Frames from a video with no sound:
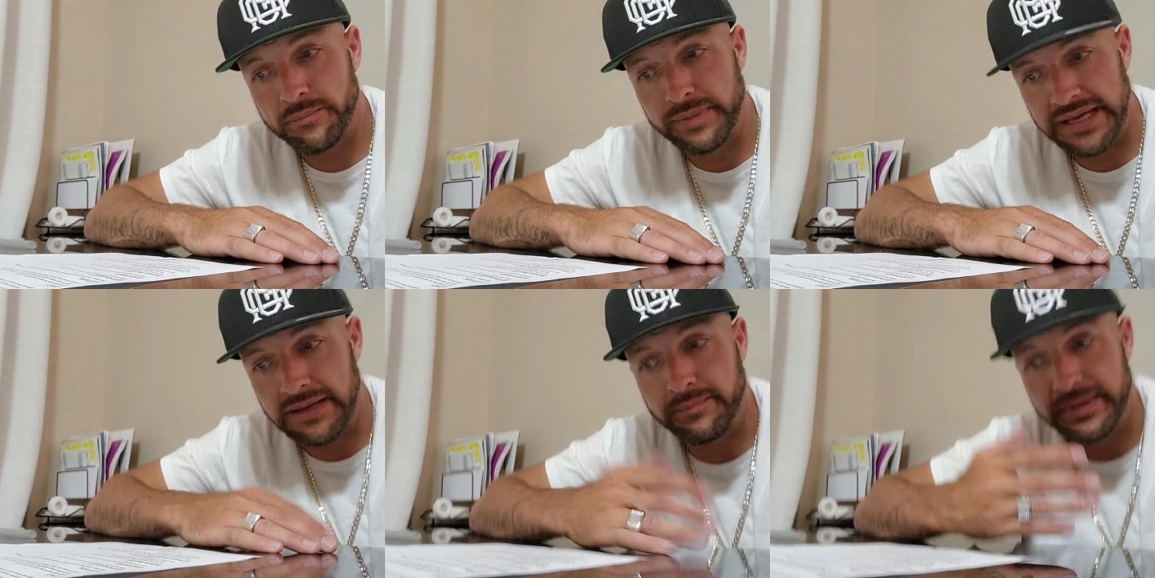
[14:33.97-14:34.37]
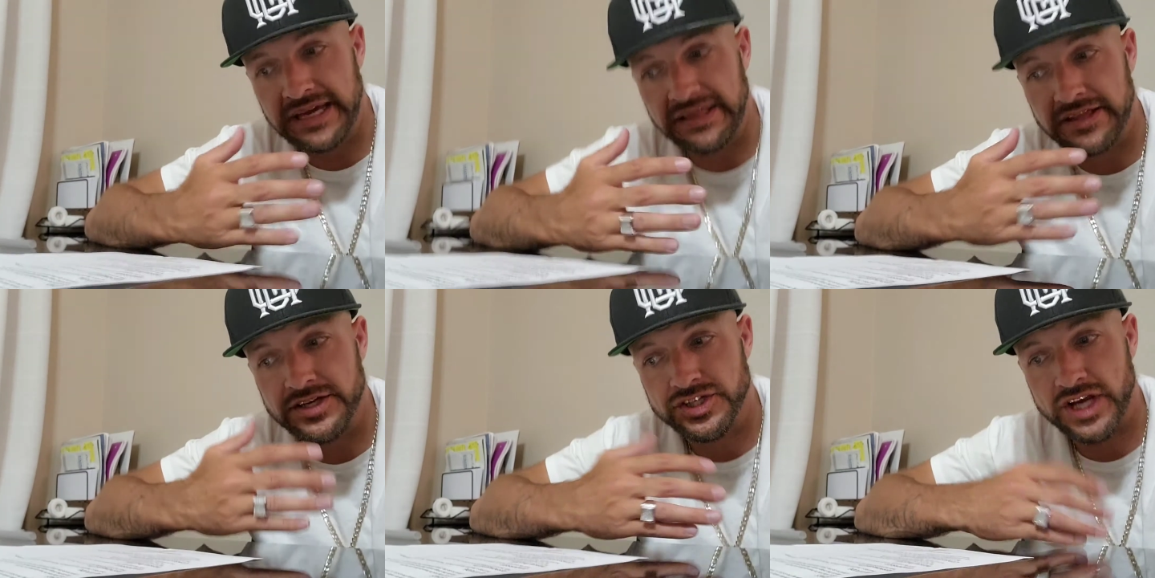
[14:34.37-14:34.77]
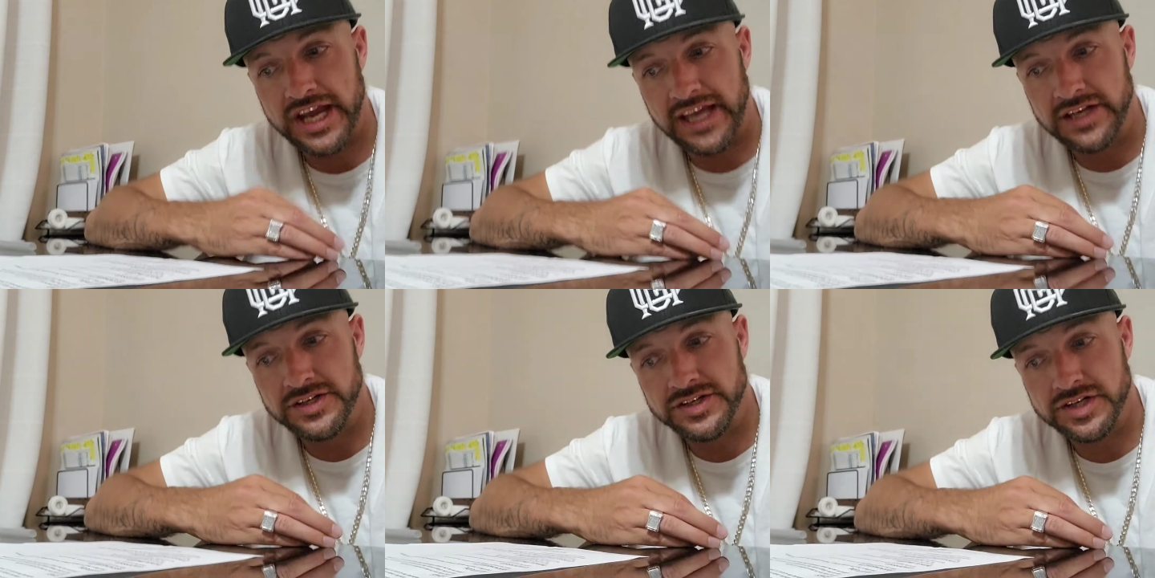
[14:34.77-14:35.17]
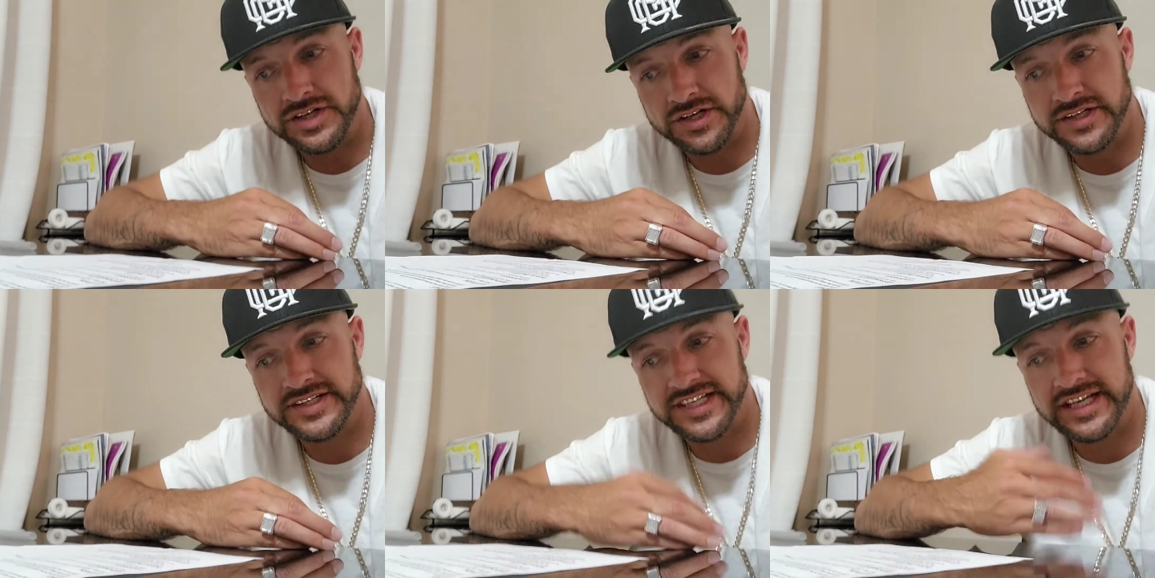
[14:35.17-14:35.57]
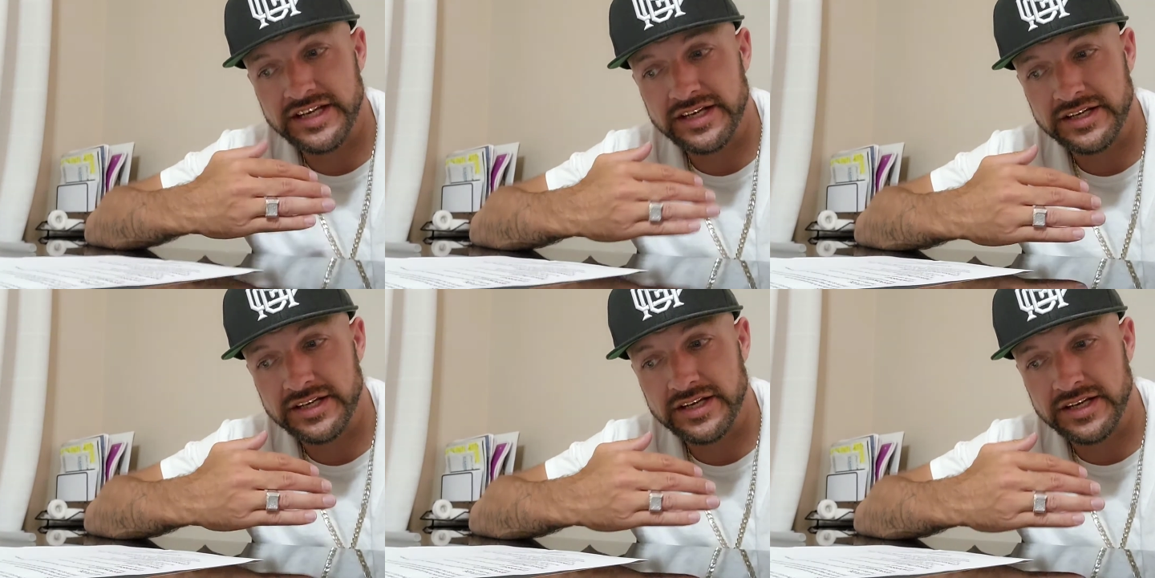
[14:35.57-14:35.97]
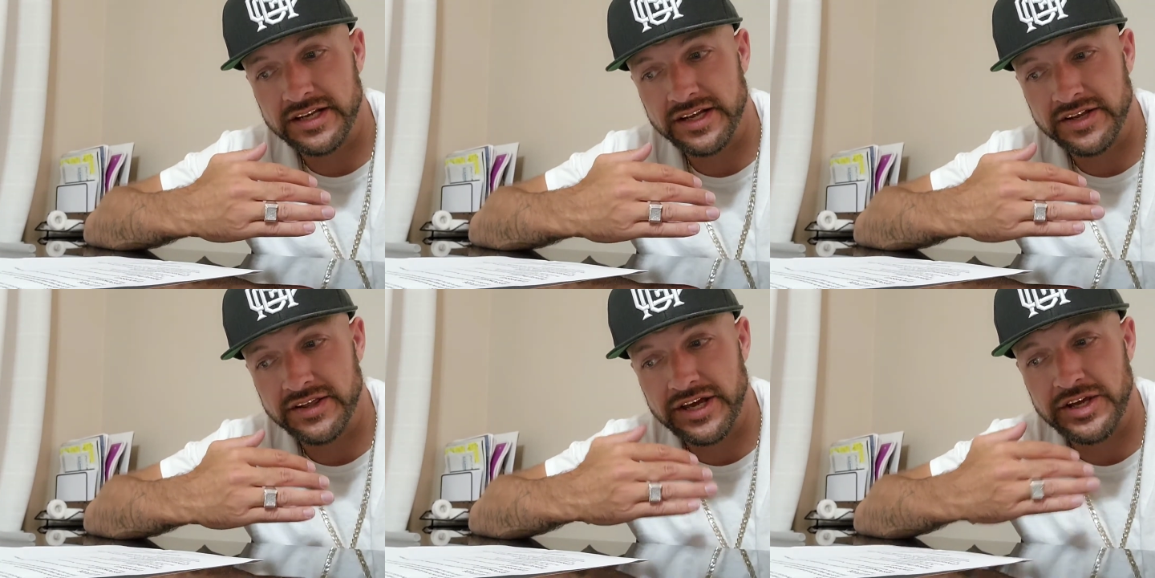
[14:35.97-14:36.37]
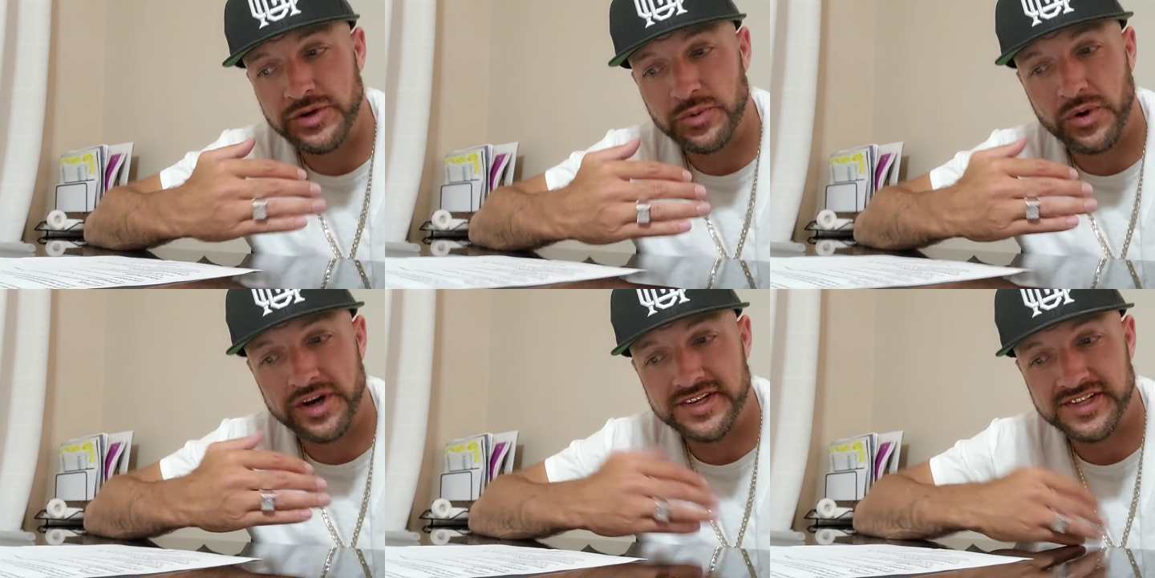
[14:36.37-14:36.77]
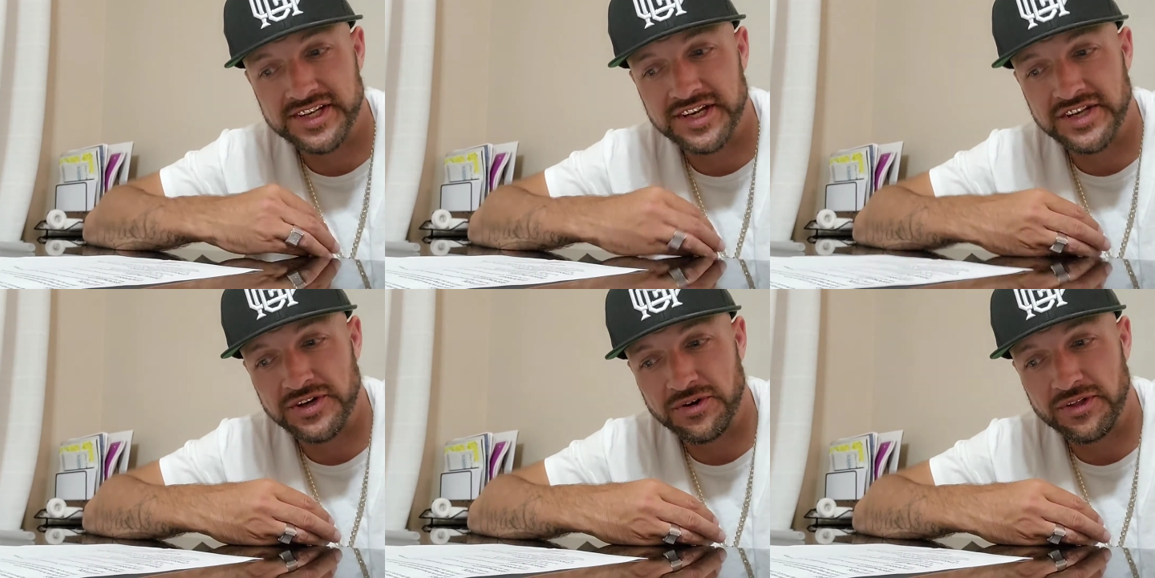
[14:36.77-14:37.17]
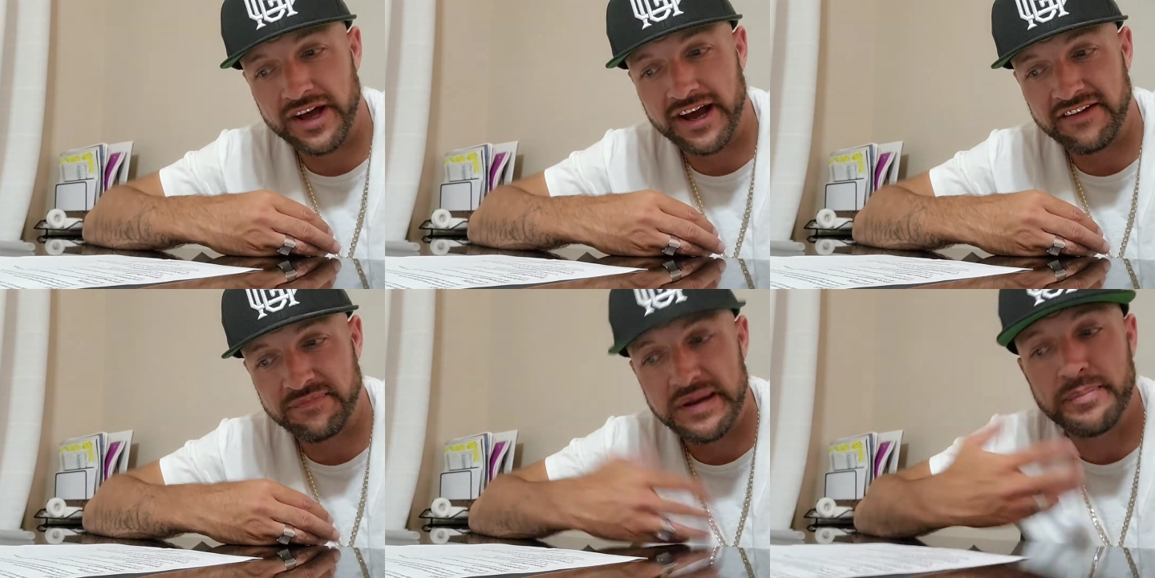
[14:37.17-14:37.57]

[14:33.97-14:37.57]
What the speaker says: be the change that you want to see in your life,